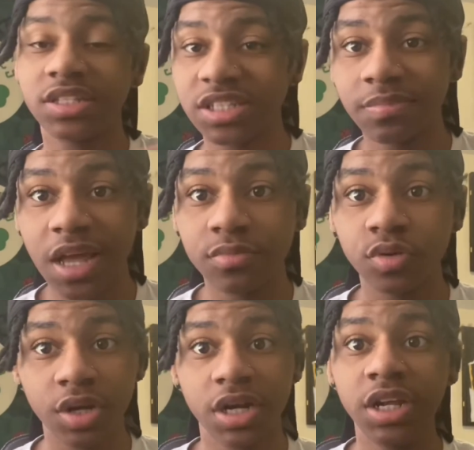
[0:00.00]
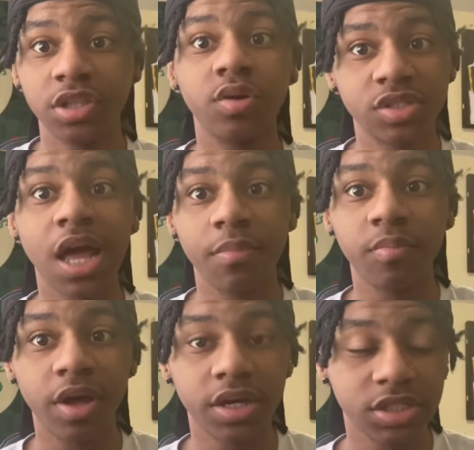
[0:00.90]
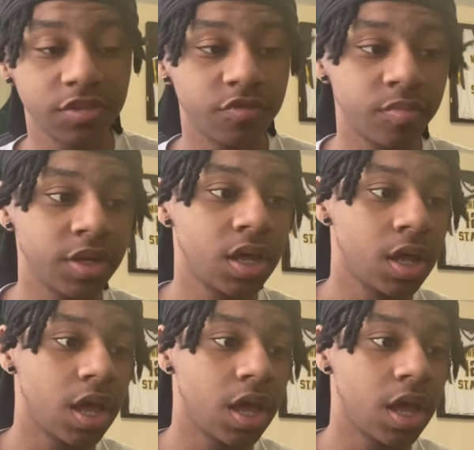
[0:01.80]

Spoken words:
Sometimes we're going to need those type of buckets, you feel me?